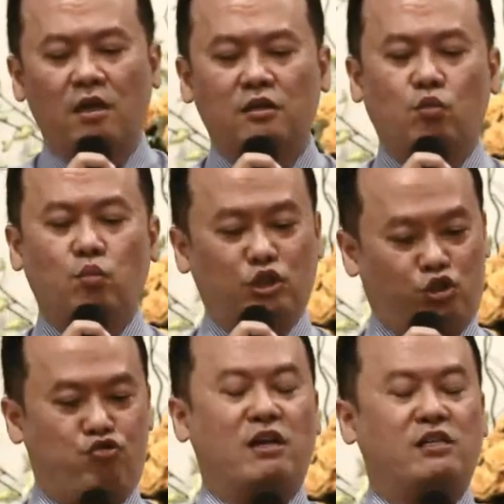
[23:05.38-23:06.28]
So we
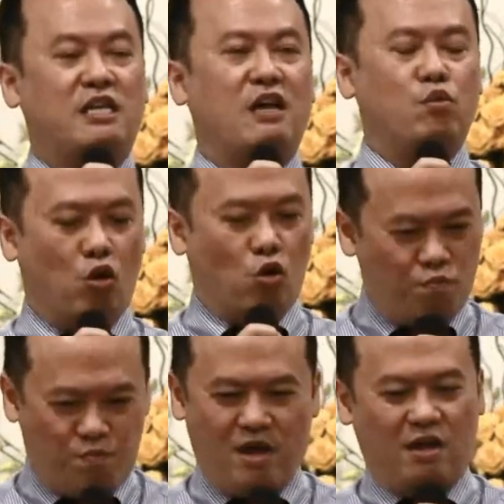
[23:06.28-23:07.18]
trust and we
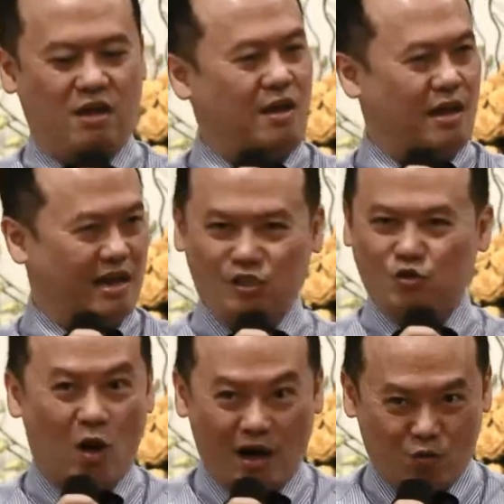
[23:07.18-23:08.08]
obey, and there's
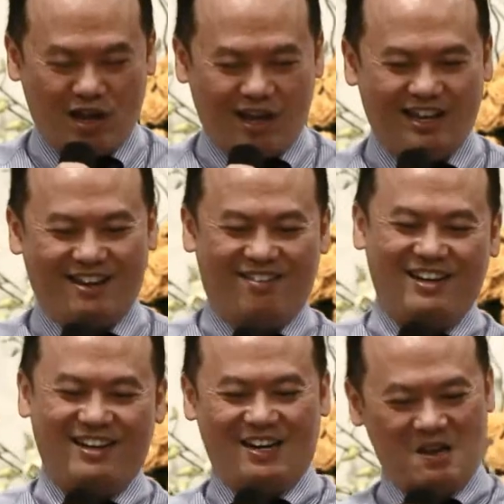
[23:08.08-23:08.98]
no other way, all
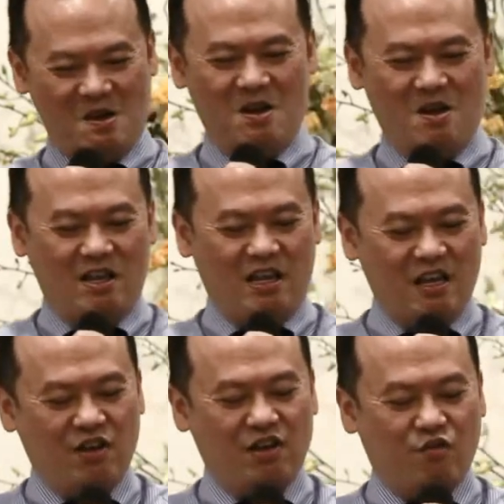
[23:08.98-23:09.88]
right?
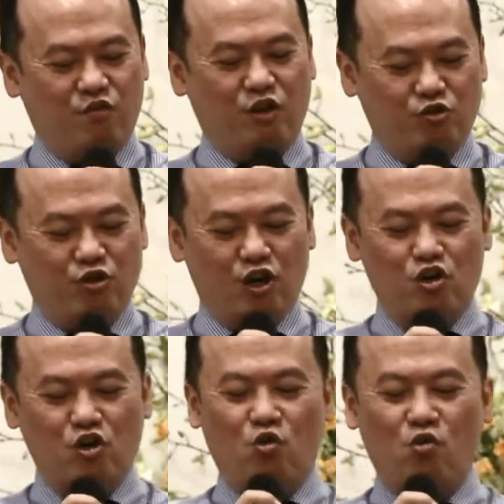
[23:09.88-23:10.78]
Even if we do not
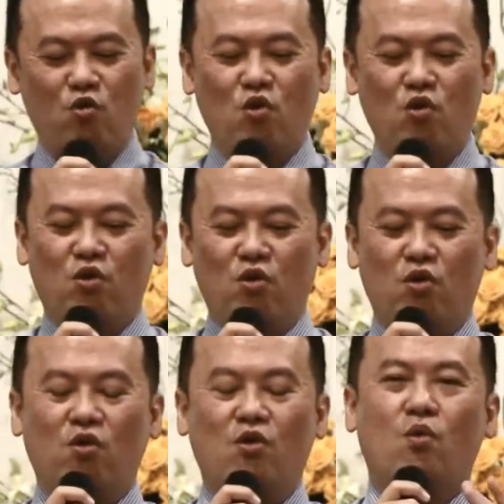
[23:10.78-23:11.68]
know
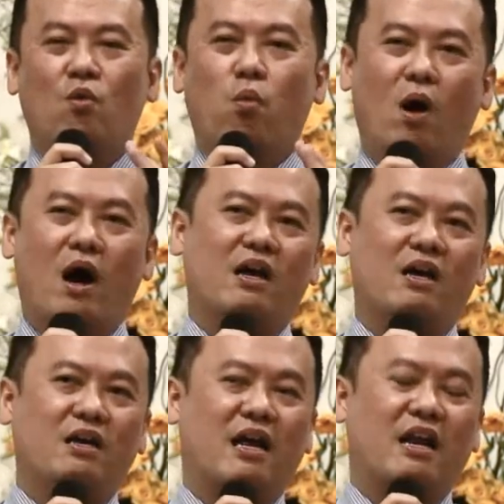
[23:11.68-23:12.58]

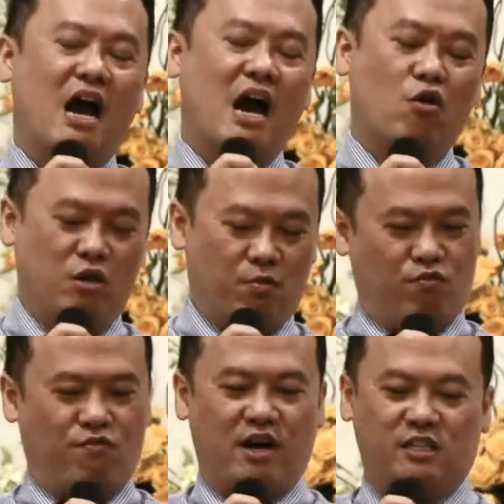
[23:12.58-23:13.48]
why and how He
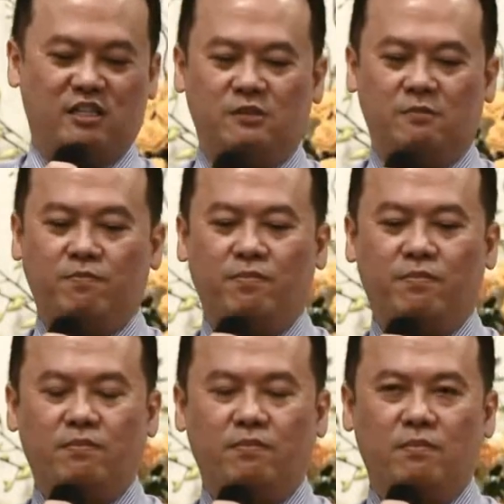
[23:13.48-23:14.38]
provides.
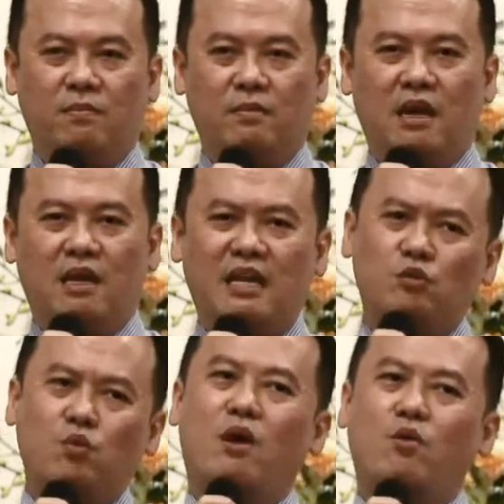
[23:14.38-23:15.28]
And that's
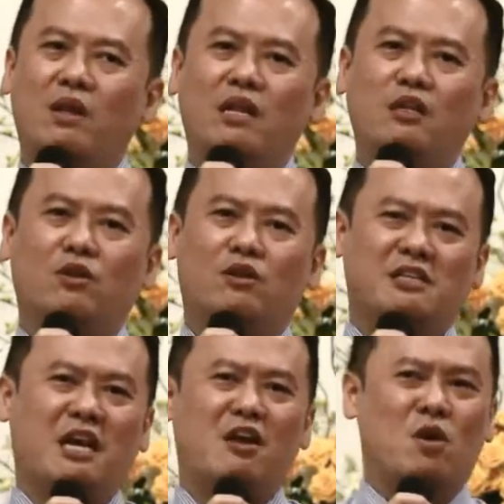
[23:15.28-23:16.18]
where we lead to our
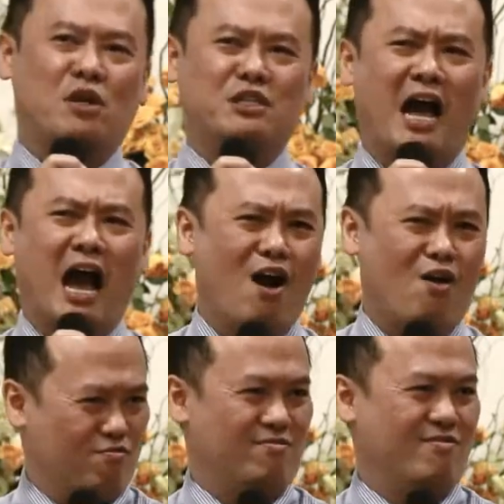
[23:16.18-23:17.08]
second question. How?
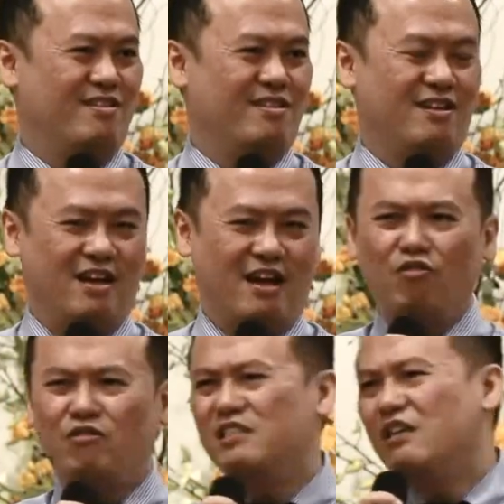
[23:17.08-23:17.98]
How
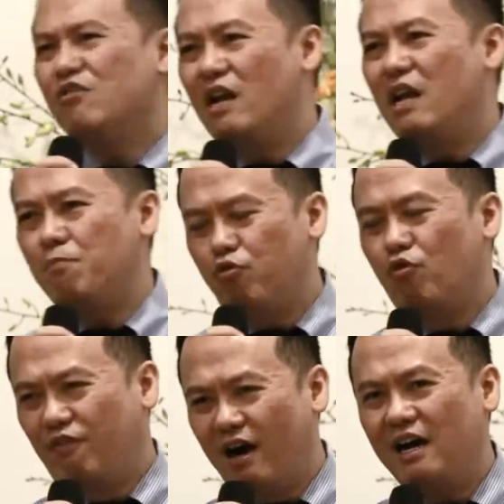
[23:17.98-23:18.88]
does He really
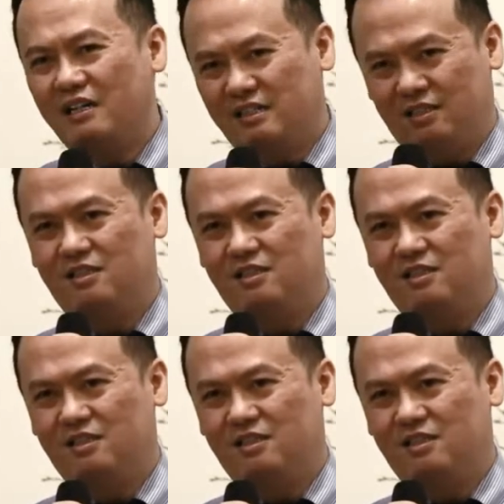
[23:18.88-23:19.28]
provide?